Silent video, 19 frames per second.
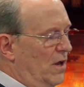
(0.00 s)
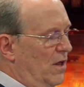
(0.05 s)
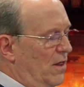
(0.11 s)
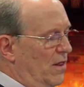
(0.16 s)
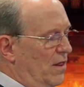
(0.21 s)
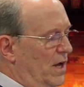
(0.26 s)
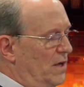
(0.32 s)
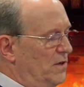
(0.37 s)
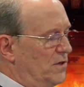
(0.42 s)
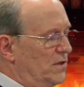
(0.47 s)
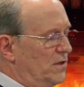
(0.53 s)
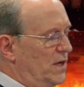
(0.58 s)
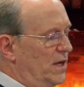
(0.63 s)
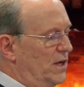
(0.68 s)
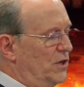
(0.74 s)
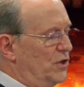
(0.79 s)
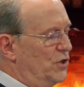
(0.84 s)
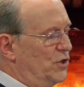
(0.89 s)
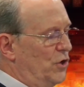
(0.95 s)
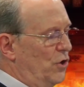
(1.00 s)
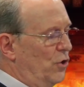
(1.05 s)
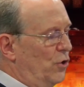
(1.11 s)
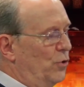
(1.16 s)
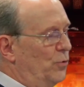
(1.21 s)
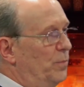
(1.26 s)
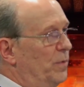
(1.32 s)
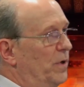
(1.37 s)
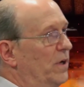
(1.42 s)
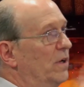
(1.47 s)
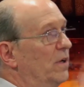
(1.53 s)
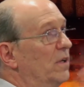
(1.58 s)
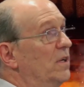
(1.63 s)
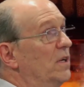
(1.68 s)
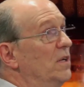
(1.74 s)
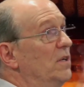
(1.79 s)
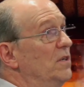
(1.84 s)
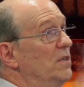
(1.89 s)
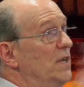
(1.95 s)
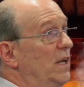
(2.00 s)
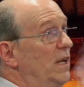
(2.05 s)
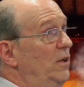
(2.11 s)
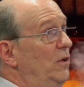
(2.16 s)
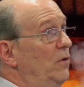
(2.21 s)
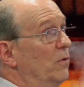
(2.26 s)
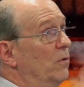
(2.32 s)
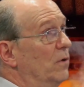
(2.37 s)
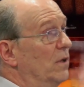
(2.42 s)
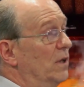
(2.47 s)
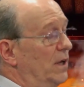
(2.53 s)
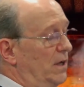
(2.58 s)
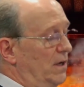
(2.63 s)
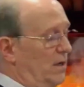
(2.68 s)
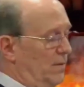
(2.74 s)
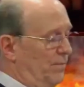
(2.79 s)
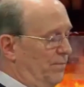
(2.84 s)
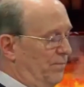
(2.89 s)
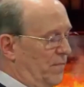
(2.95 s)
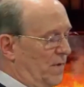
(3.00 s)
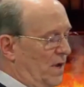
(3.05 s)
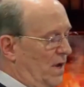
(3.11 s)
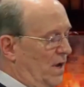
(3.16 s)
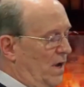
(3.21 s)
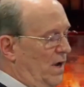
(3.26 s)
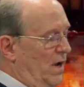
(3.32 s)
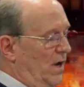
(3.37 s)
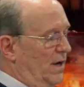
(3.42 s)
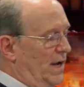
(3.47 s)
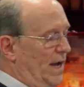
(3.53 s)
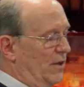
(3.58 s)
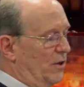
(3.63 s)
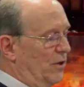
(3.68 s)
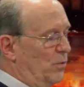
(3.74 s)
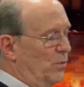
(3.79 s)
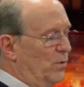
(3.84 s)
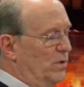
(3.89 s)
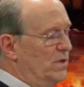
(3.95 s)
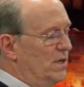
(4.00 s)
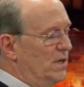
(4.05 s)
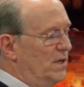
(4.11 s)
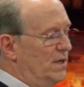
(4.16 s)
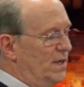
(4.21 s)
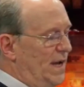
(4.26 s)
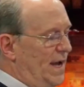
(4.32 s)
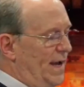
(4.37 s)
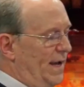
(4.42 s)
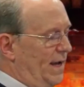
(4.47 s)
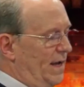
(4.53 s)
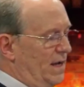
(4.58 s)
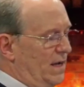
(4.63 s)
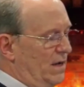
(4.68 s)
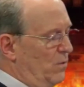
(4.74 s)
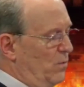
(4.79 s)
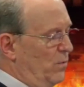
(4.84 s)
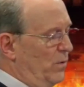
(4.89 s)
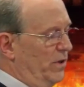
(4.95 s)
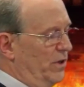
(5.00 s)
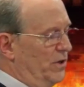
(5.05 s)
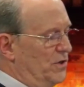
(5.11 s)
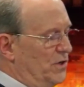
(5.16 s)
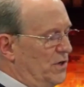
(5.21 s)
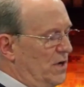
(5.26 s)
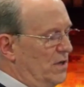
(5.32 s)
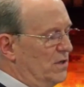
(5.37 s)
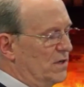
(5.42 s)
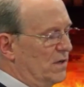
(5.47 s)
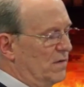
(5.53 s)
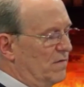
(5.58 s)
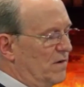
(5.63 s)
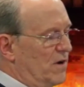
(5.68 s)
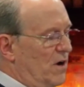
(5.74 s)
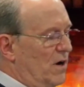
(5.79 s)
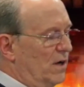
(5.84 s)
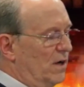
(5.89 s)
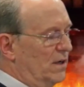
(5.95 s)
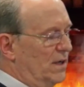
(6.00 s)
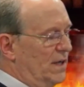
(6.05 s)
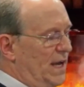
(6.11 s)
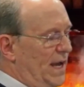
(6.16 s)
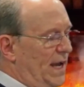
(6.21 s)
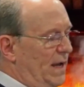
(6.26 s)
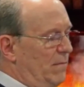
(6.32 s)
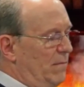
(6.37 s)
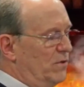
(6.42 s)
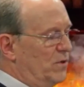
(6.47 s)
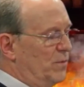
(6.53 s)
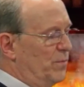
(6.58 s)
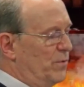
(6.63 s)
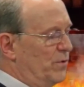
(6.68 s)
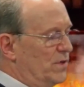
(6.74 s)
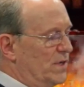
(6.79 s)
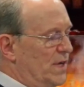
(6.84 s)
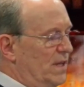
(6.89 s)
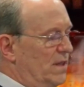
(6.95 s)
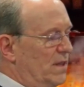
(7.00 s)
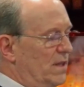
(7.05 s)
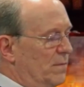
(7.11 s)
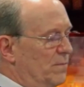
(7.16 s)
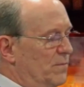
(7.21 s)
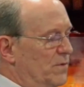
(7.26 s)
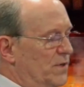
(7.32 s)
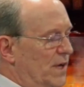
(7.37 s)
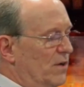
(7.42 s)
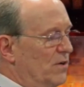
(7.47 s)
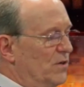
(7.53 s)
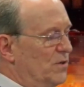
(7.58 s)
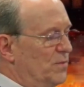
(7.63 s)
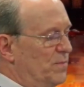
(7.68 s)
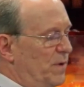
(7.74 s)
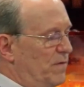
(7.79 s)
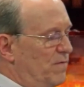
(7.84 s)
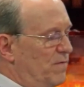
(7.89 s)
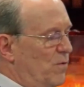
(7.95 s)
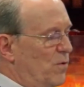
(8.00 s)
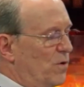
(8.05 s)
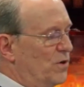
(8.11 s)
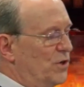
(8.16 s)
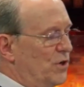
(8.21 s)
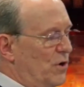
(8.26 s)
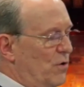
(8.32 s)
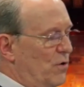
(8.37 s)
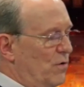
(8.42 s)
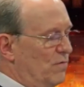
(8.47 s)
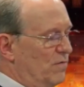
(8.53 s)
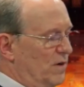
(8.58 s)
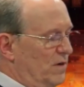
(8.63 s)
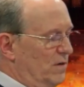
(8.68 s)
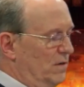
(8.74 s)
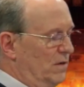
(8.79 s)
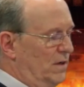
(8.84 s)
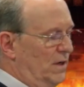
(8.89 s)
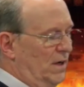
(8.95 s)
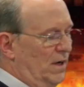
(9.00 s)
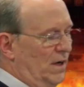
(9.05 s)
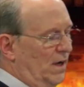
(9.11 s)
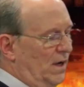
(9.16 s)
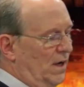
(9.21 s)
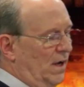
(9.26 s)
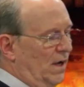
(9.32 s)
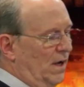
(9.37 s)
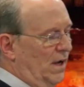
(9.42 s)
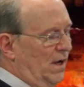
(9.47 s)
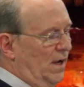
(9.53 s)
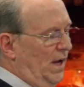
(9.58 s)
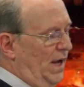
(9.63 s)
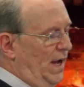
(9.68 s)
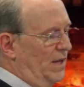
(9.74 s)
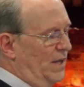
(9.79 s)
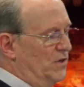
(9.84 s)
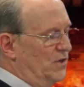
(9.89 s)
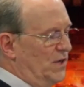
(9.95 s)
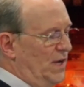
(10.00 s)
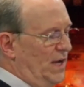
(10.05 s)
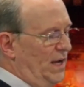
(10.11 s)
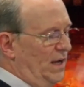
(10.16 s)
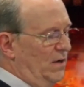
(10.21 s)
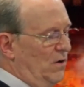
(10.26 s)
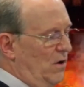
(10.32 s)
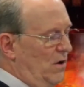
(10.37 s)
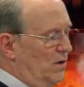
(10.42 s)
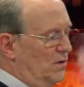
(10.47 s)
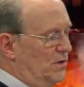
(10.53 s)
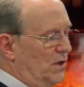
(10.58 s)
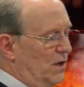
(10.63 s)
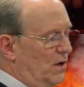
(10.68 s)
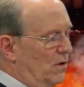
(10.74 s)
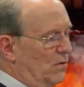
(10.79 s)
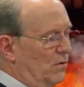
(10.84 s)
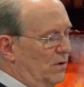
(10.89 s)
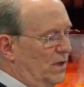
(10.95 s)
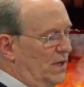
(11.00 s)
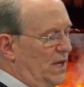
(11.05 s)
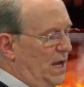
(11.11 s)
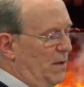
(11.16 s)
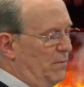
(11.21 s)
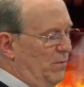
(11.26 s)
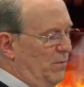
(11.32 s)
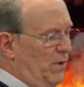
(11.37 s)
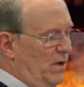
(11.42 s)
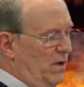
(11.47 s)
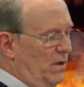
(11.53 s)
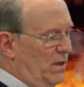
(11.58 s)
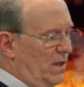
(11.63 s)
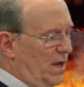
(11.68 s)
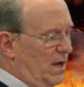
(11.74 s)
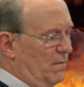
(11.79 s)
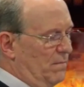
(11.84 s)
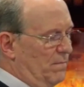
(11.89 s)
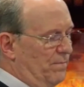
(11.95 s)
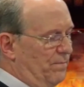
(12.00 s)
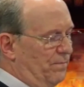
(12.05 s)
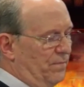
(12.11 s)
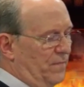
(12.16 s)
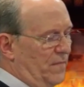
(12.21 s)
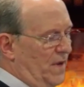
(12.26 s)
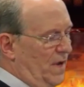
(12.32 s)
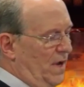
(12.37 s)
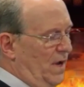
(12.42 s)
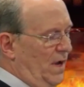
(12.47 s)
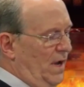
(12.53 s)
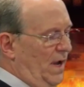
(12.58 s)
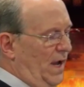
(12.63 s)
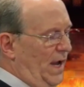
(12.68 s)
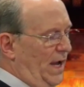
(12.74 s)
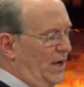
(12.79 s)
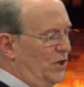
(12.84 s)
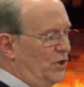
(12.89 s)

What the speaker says: Thus did Job continually. Now there was a day when the sons of God came to present themselves before Jehovah, and Satan also came among them. And